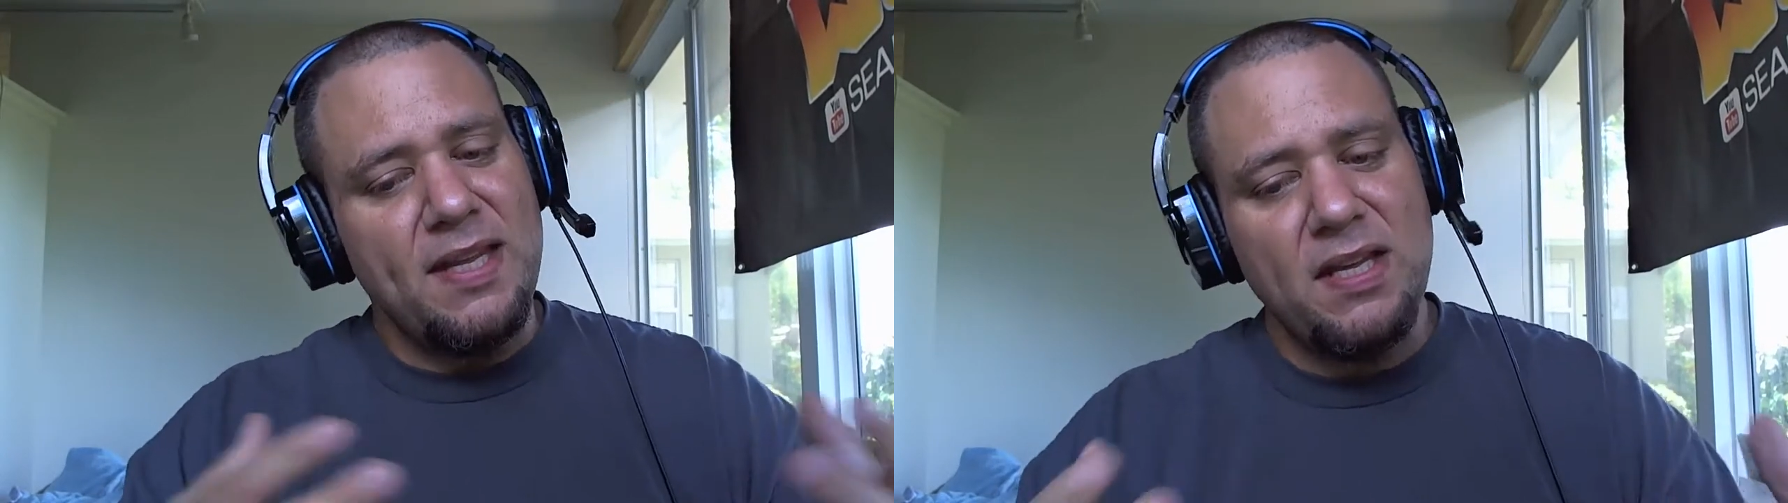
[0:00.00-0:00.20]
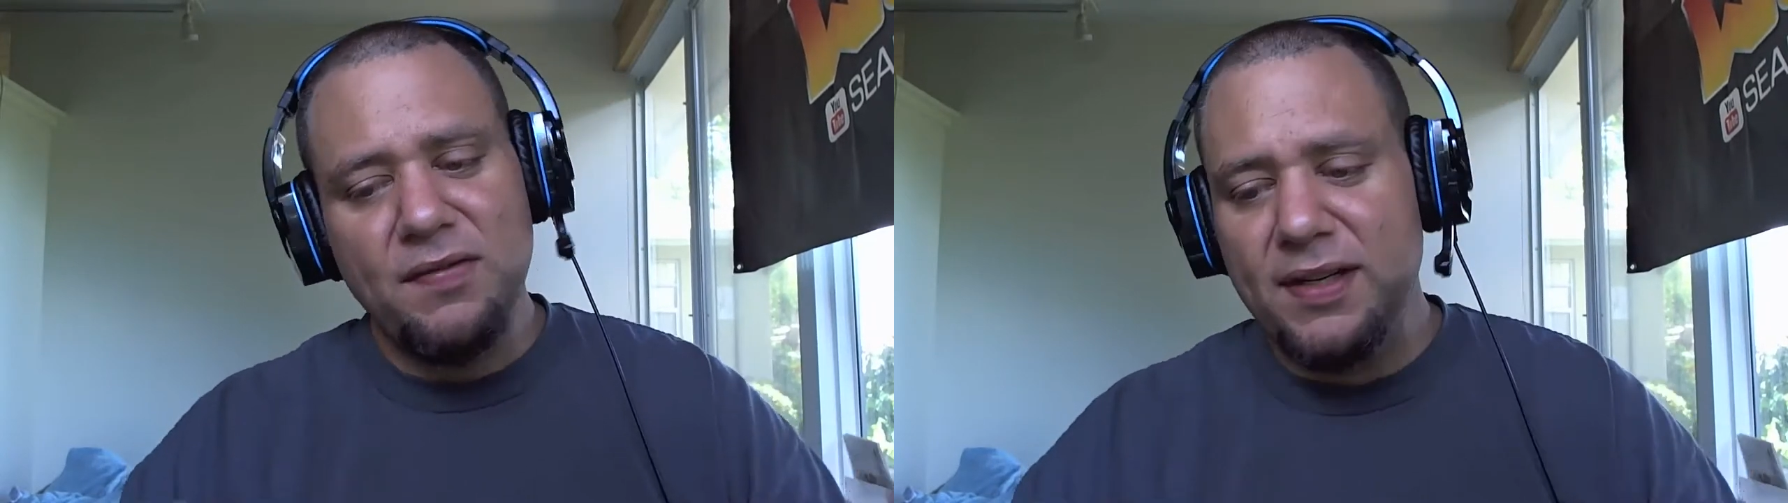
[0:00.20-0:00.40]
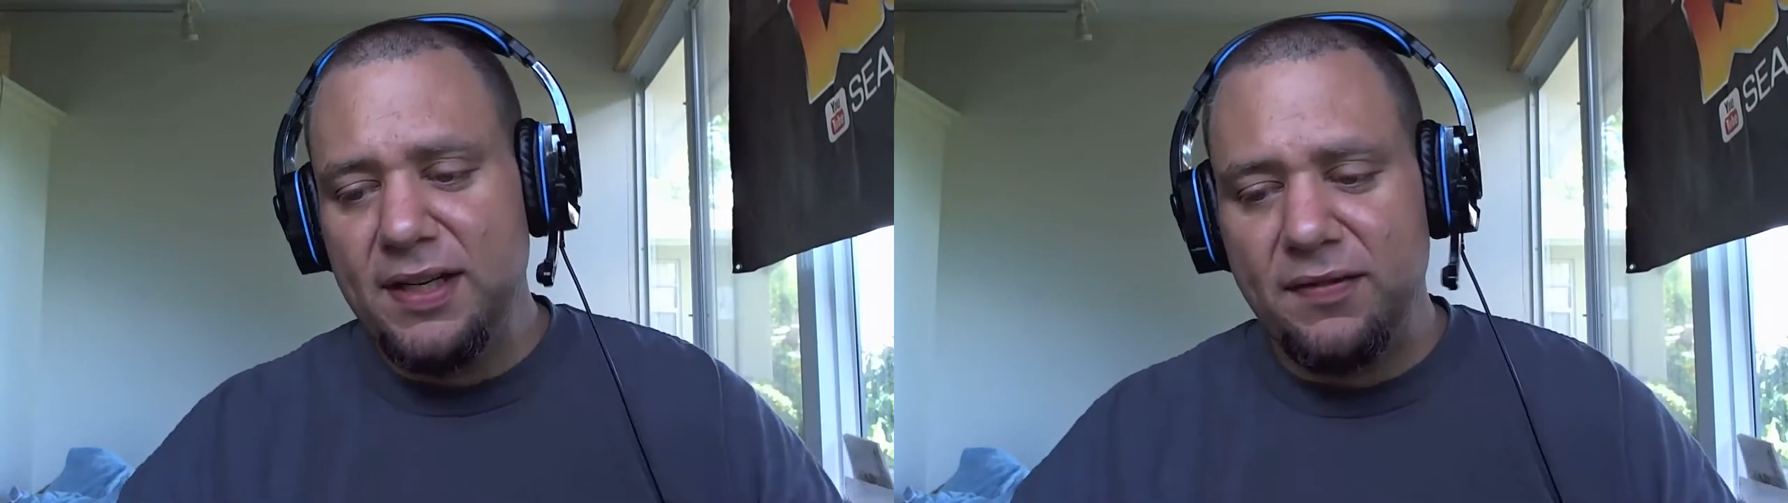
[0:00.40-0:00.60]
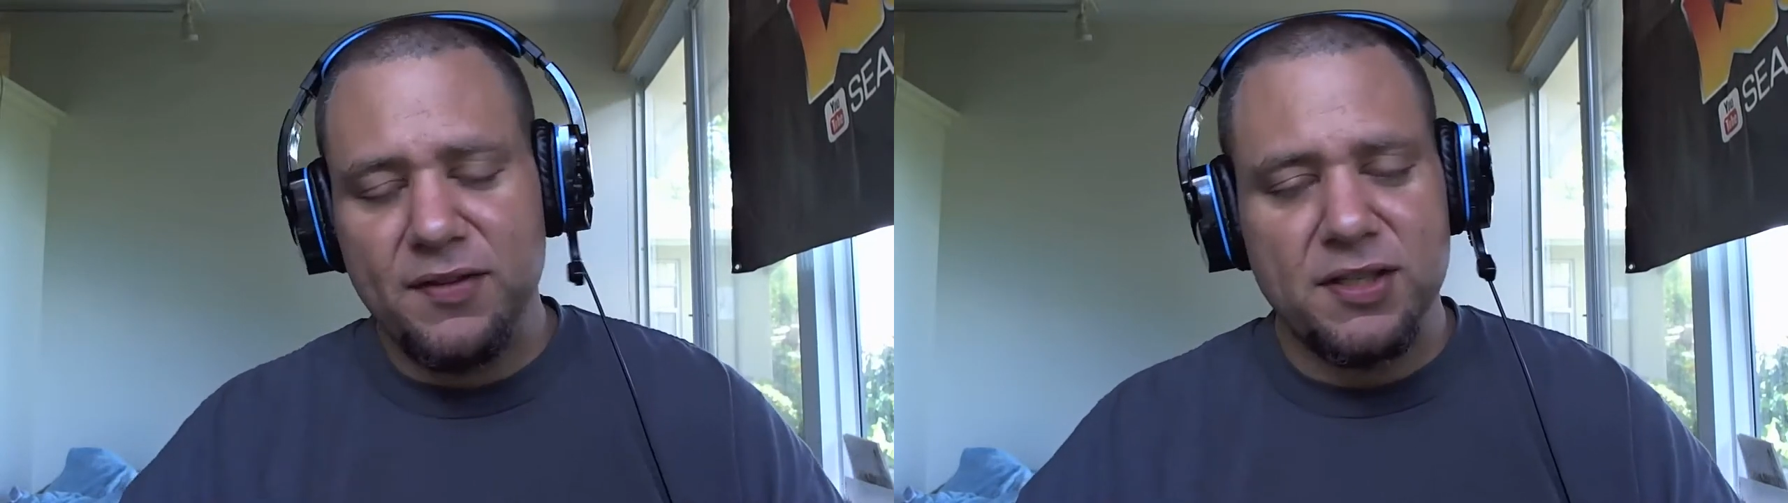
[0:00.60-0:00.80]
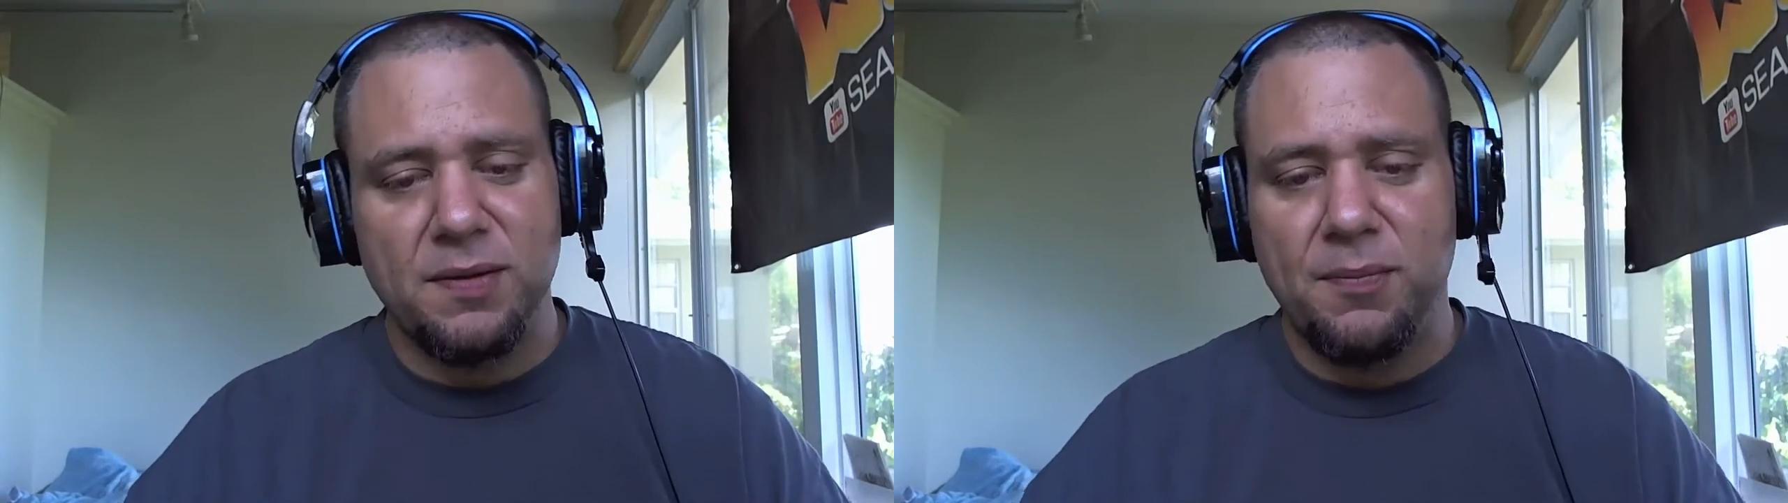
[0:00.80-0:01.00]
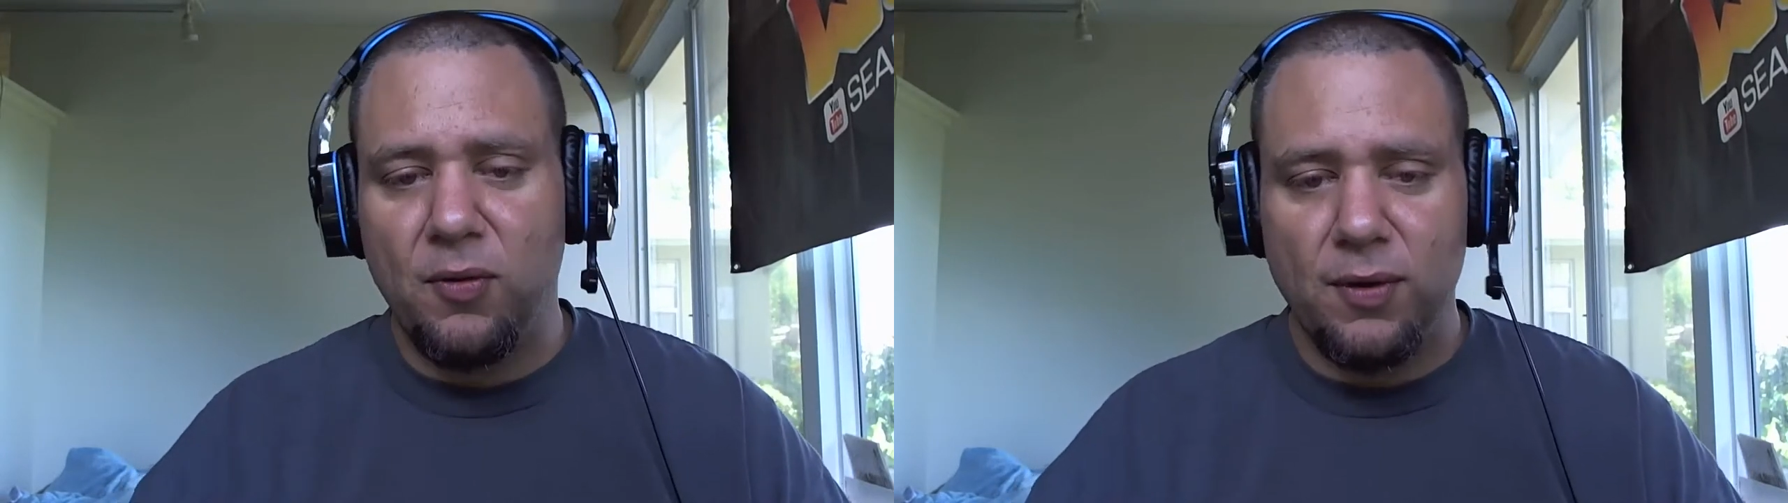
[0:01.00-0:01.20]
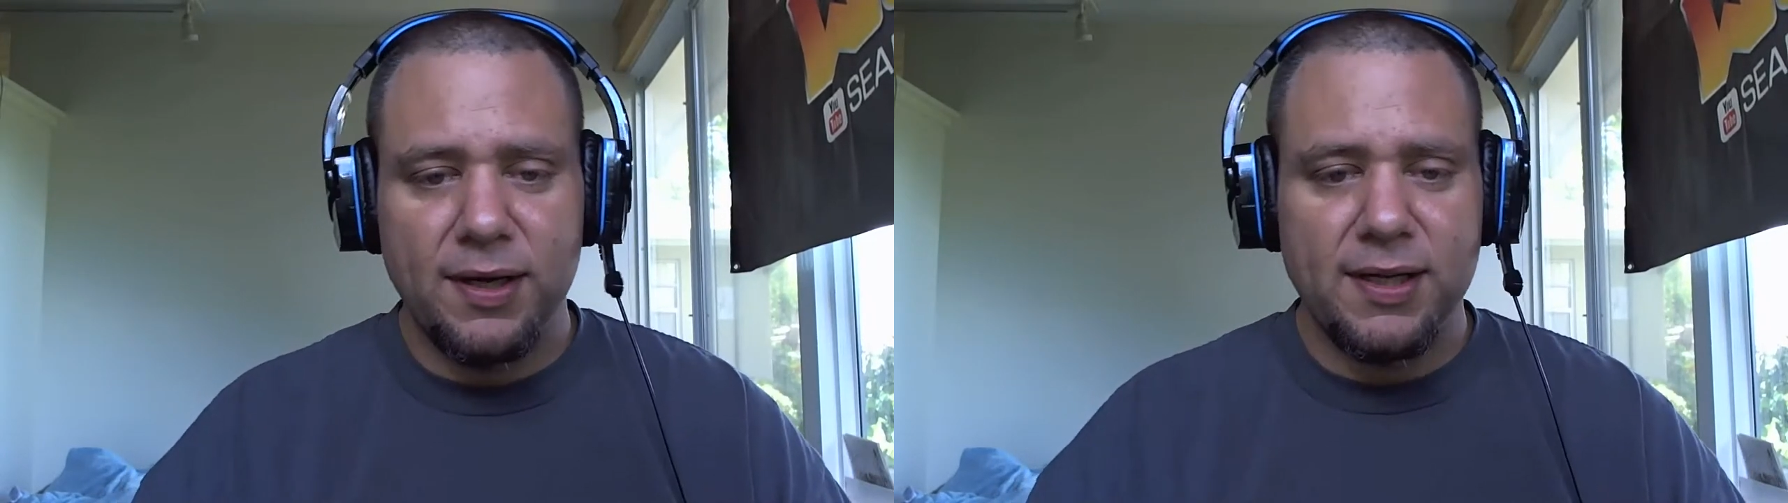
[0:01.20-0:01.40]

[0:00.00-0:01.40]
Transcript: Even if the support